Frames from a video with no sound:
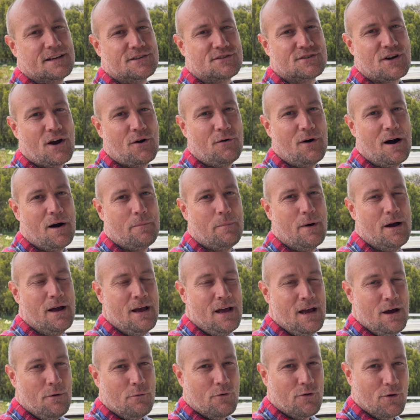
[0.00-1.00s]
show up
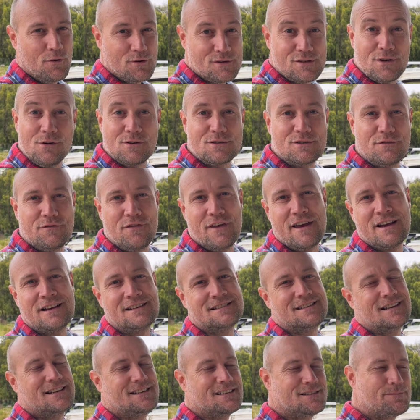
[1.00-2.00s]
with all sorts of
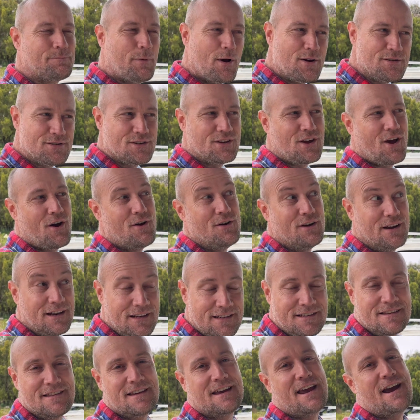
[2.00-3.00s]
things that are supposed to go
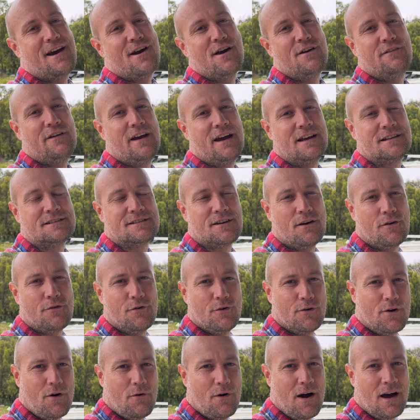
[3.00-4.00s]
into the caravan. So I
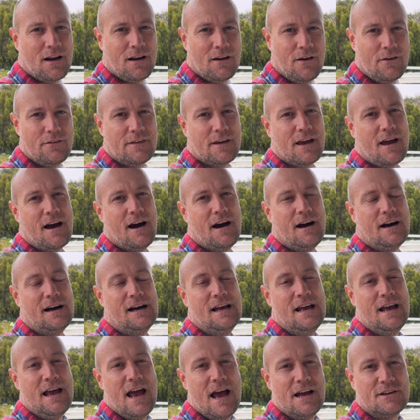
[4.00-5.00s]
thought I'll unload the car
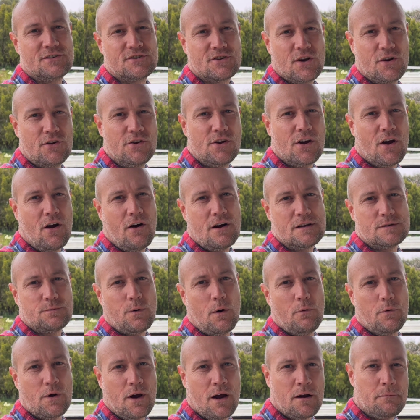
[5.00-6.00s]
and show you guys
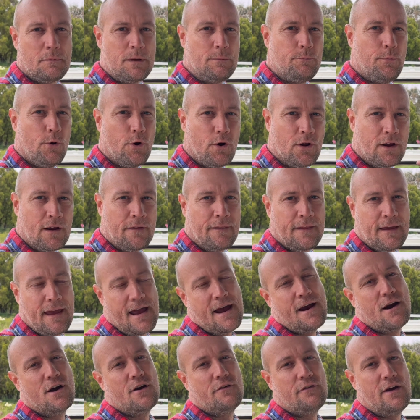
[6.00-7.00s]
what we're going to be putting in the
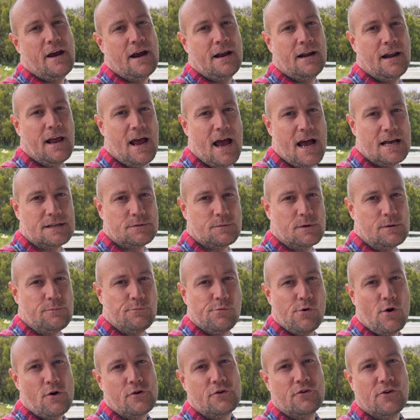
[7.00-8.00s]
caravan as we
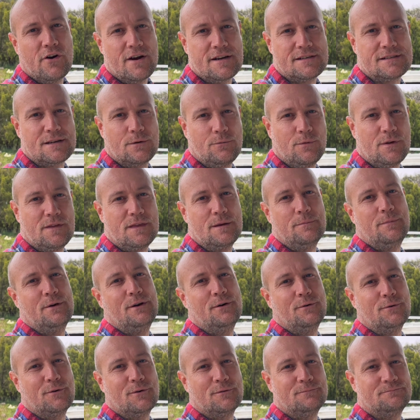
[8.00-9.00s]
progress with the
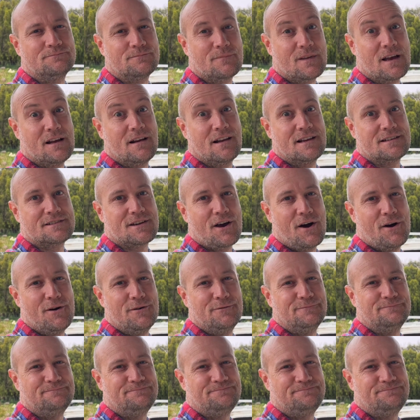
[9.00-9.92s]
build. Let's go.